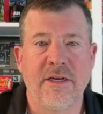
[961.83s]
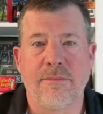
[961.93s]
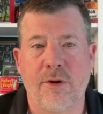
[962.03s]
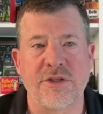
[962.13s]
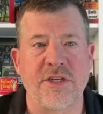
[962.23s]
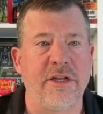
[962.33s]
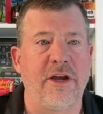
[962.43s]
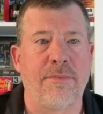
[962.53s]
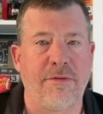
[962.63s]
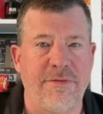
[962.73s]
personally
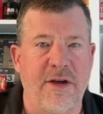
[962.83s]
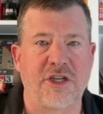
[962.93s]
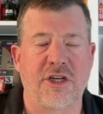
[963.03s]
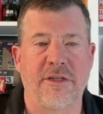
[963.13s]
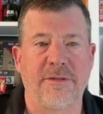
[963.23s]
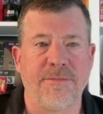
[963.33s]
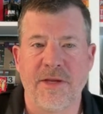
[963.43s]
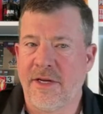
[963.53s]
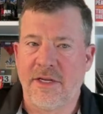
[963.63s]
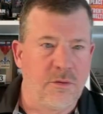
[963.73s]
or professionally,
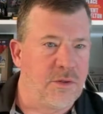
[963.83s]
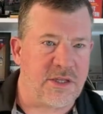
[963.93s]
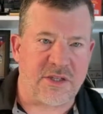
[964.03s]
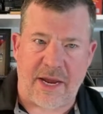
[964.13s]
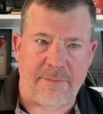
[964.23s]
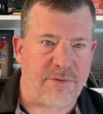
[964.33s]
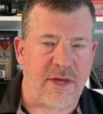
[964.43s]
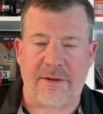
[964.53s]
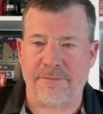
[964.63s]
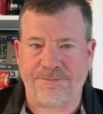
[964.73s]
doing the same
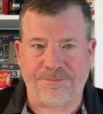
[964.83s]
thing